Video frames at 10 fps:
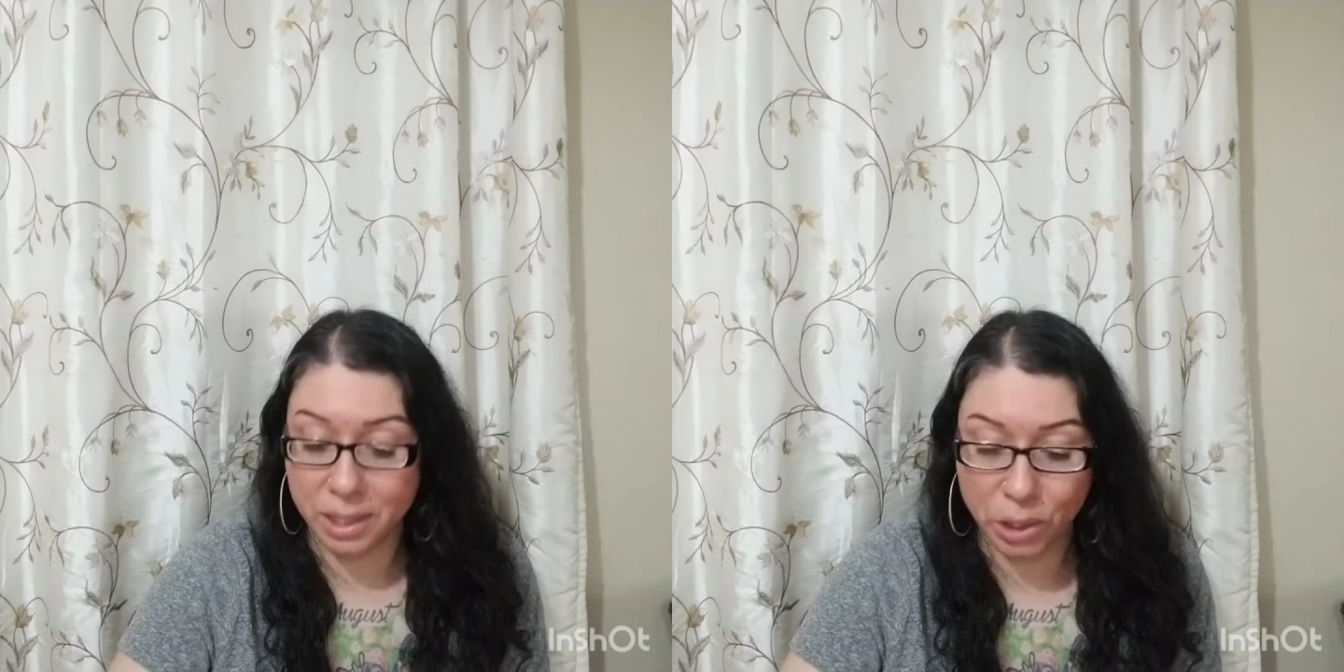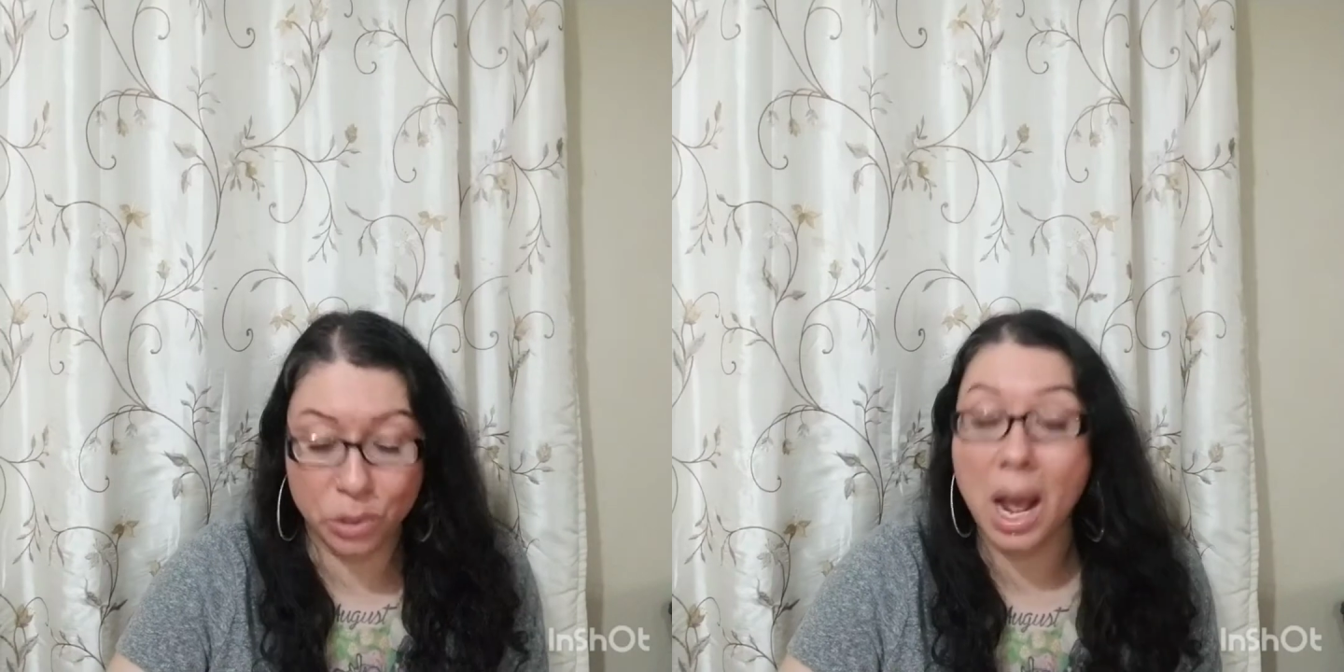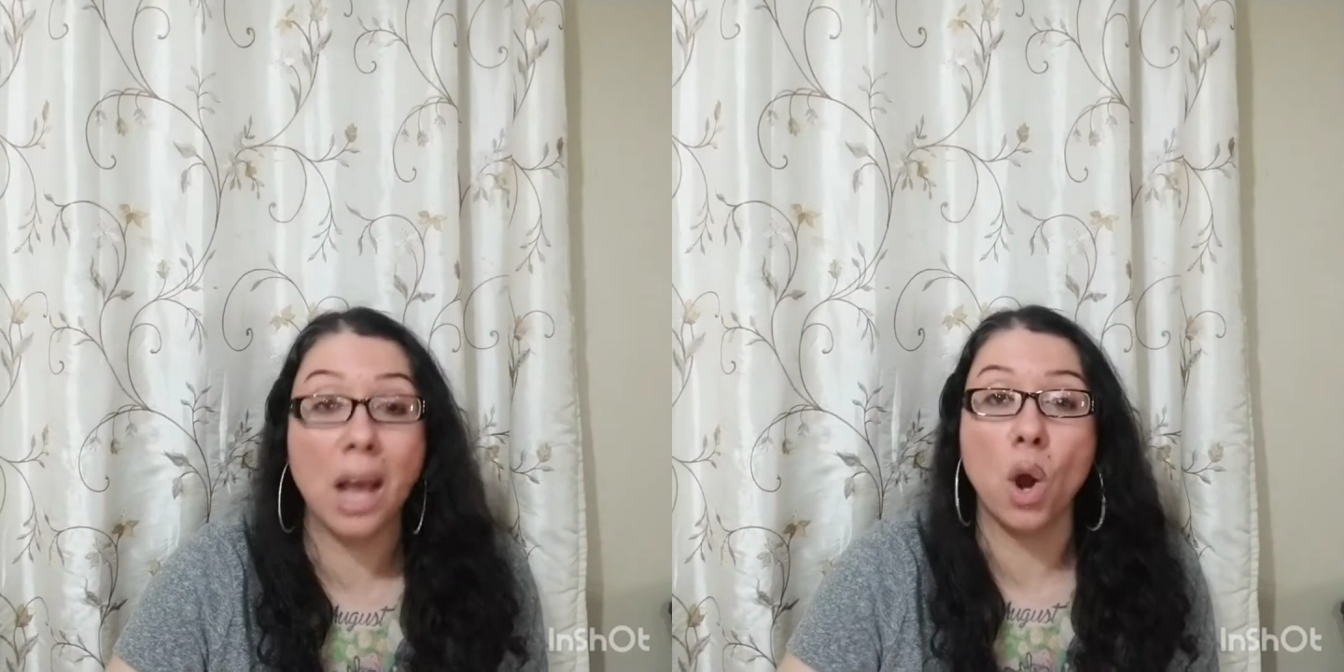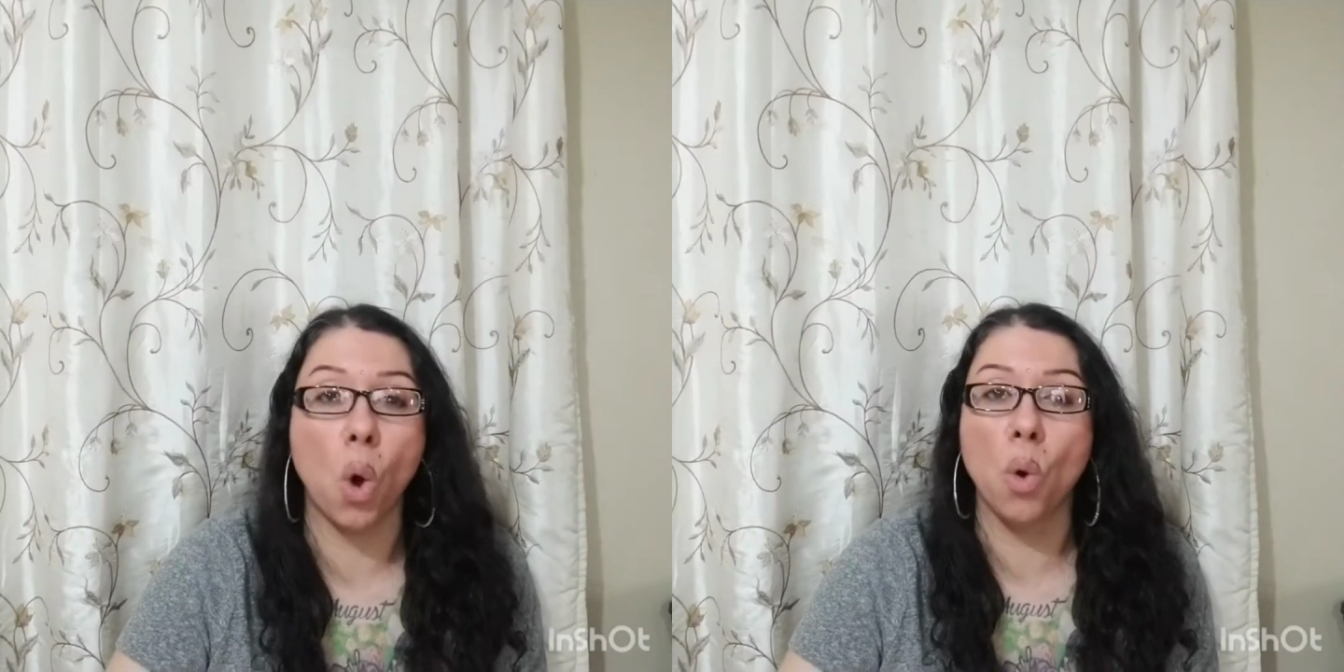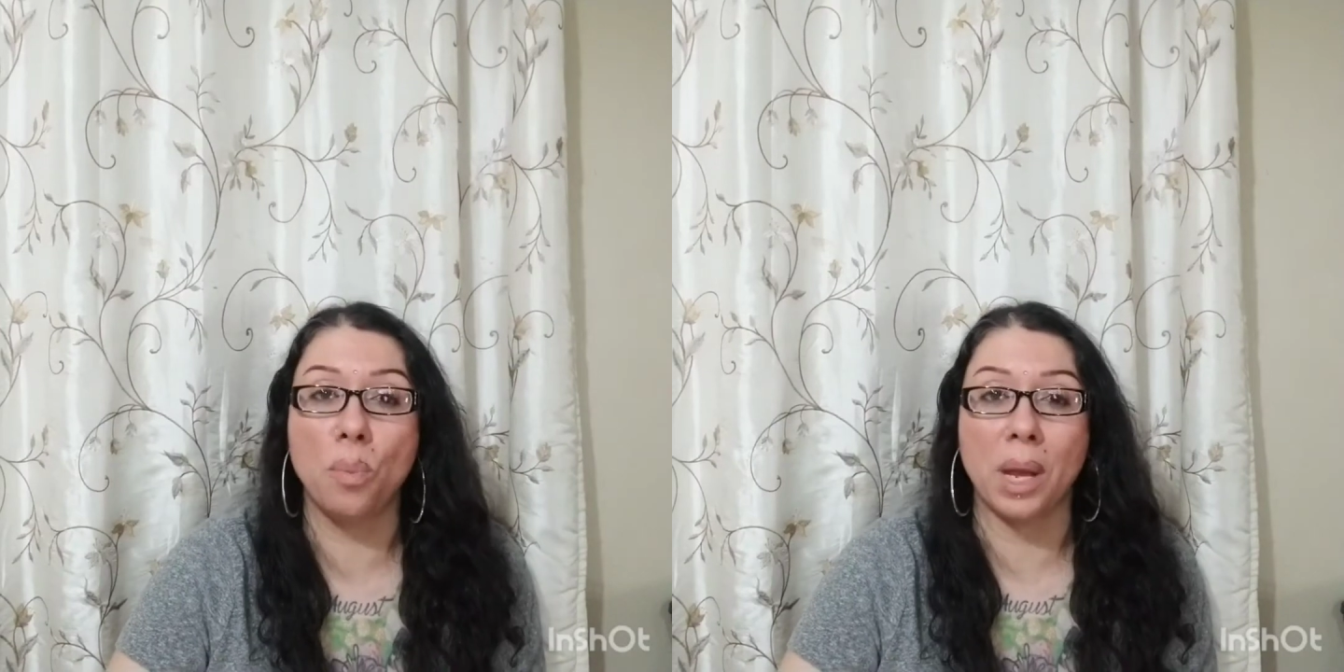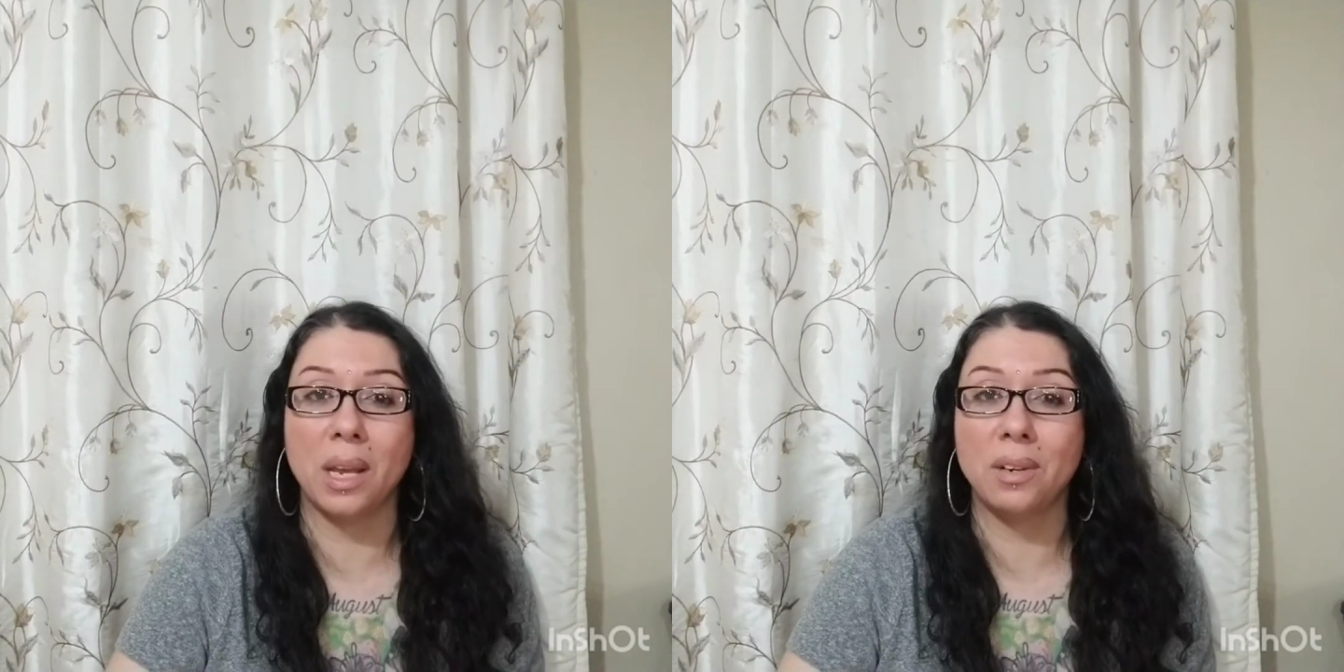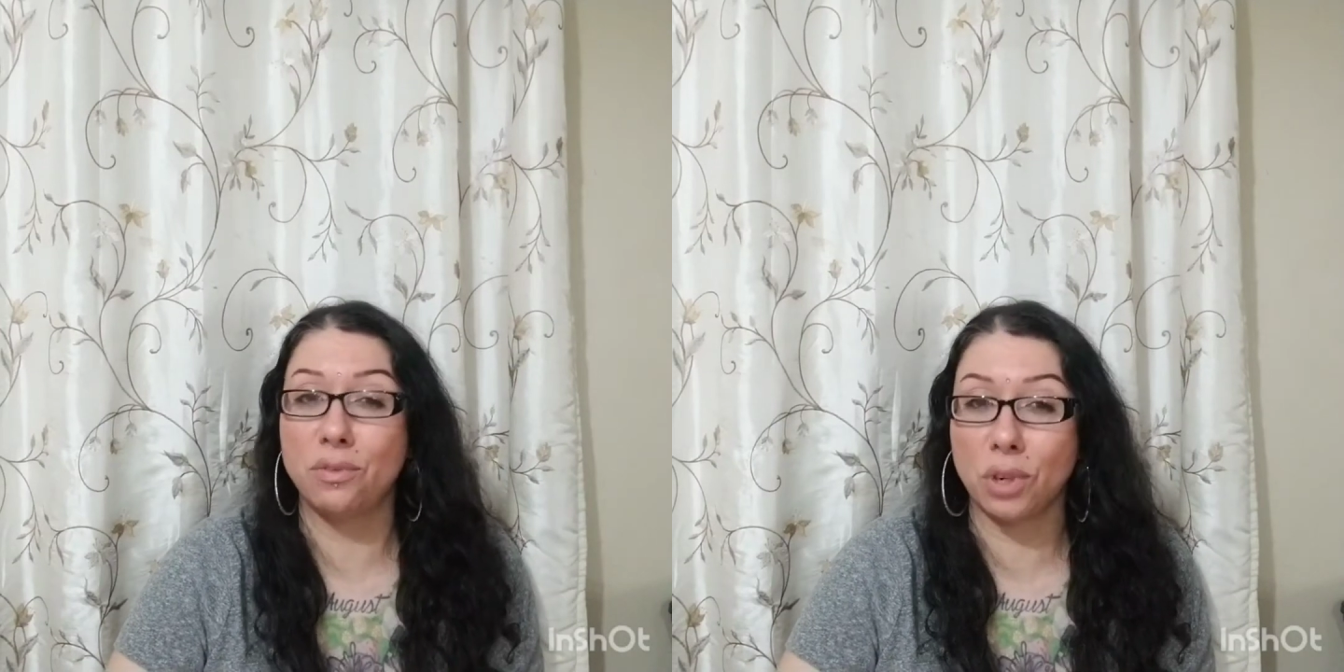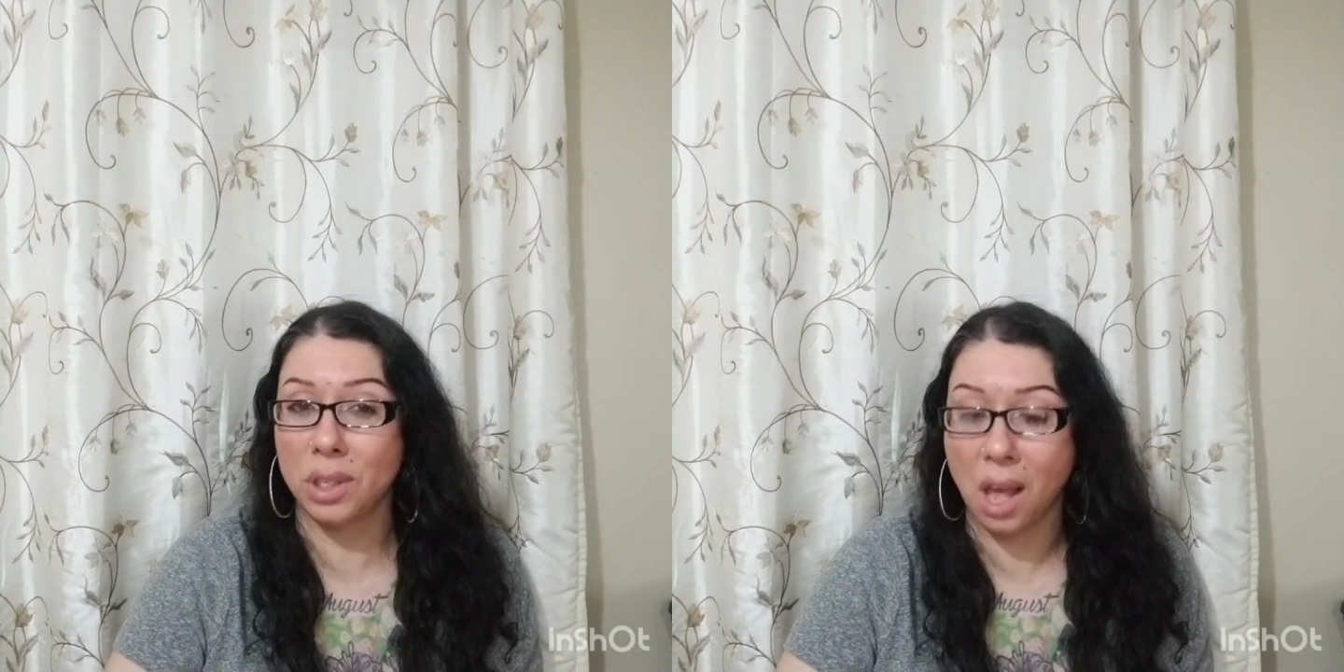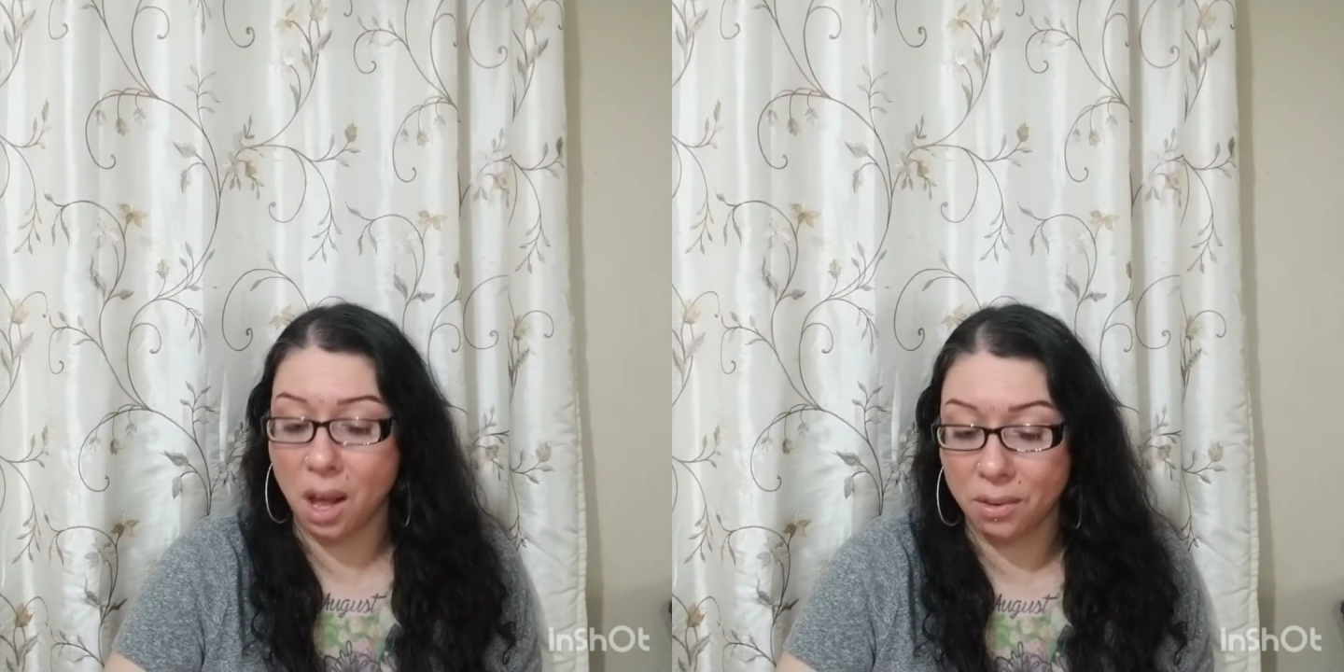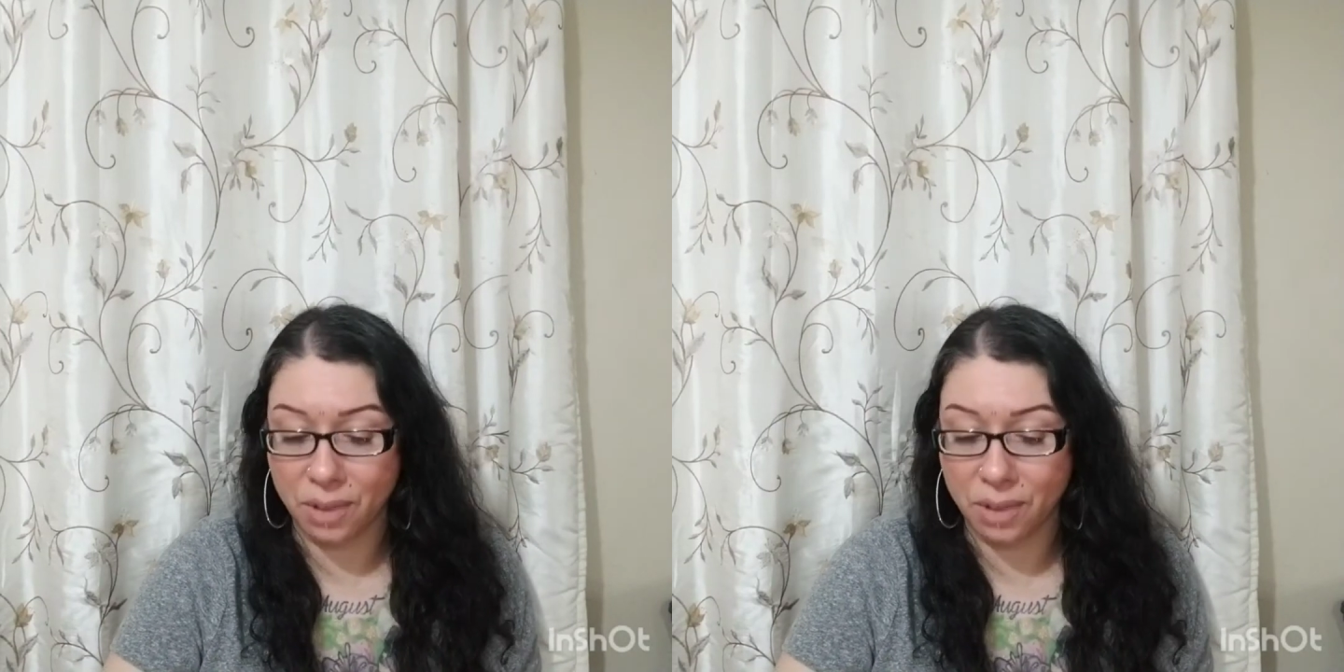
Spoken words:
You're not open for love